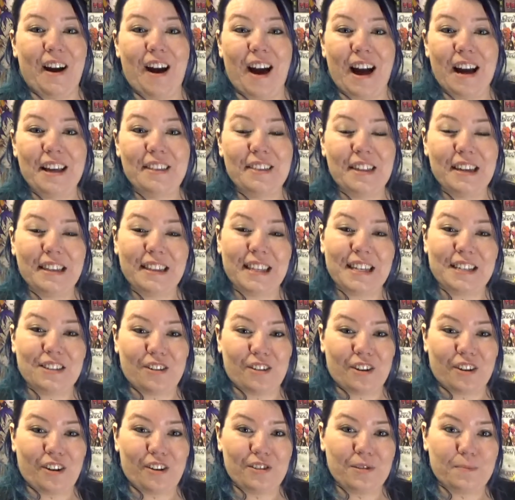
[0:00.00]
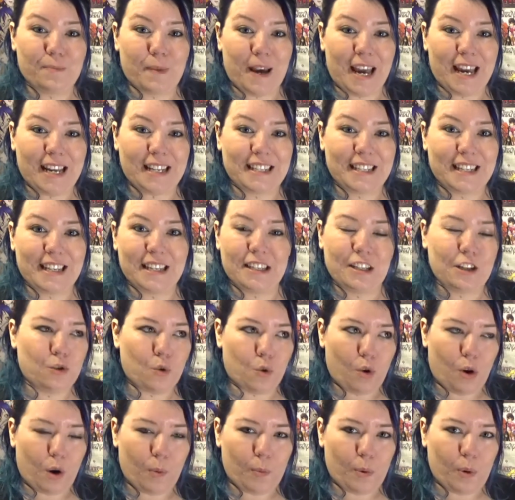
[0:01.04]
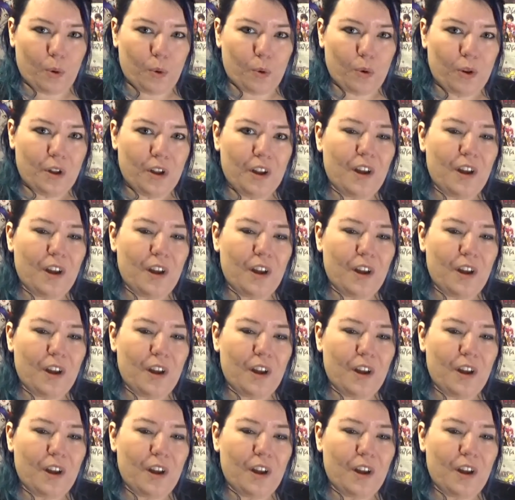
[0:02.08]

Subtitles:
I think that Sonico's base is adorable.